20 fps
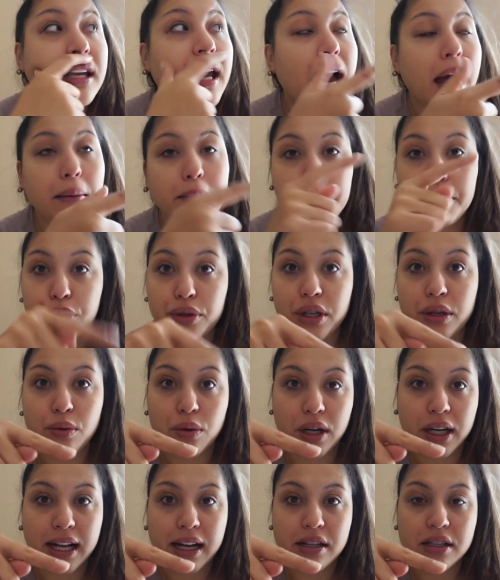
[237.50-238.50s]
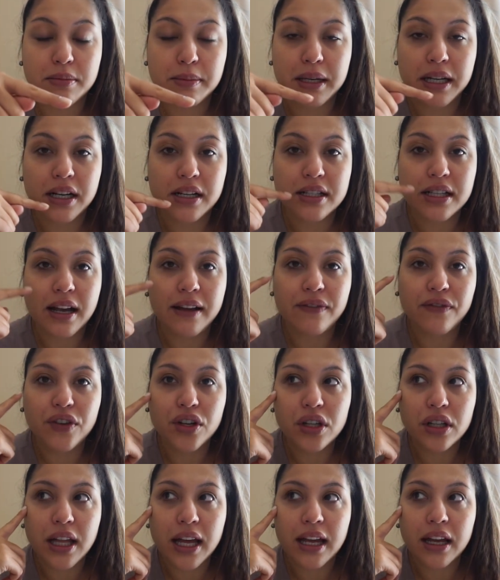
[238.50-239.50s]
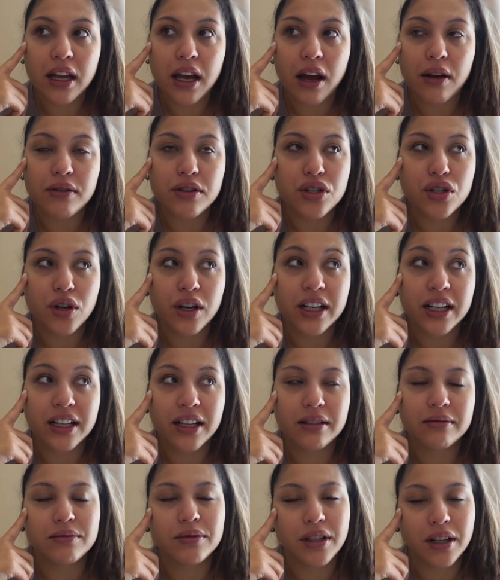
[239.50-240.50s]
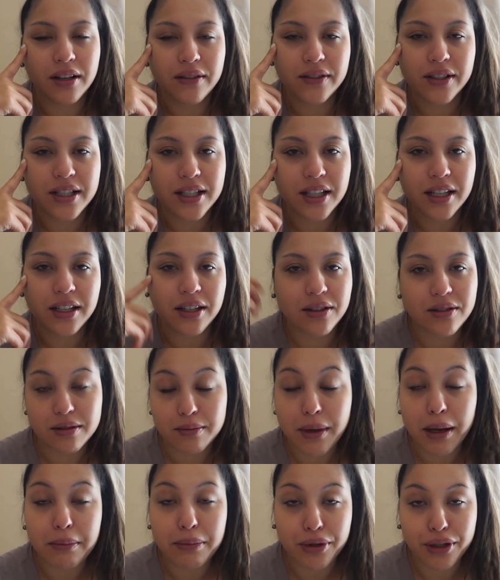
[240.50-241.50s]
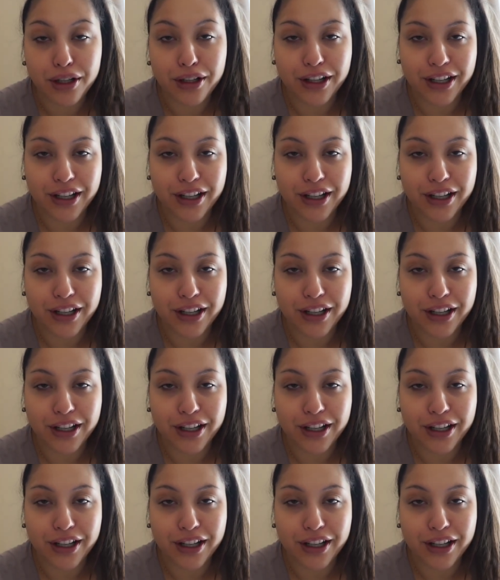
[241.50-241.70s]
Yeah, booty workouts because I feel like I was showing Glenn. Well, obviously he knows my booty